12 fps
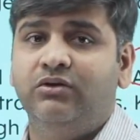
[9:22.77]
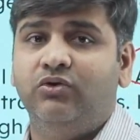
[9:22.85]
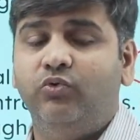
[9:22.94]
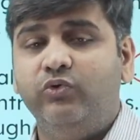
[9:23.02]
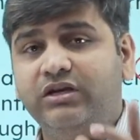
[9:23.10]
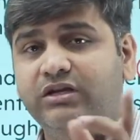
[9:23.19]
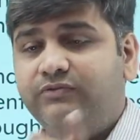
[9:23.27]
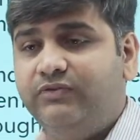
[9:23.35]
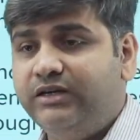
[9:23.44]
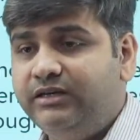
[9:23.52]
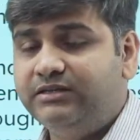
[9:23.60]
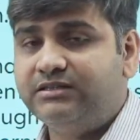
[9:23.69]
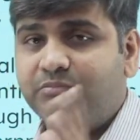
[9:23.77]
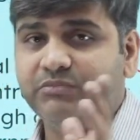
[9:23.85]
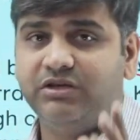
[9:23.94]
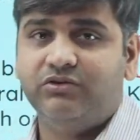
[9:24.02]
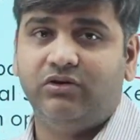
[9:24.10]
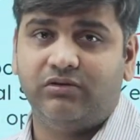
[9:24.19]
Only if they did
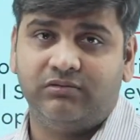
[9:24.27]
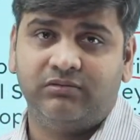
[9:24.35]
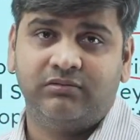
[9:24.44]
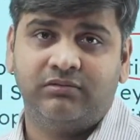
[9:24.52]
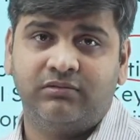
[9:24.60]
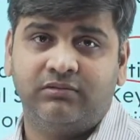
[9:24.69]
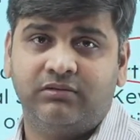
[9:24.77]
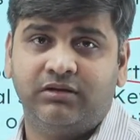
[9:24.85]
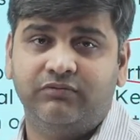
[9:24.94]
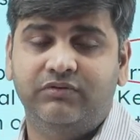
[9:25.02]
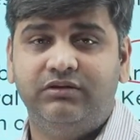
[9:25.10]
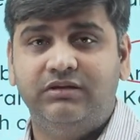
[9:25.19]
something wrong, if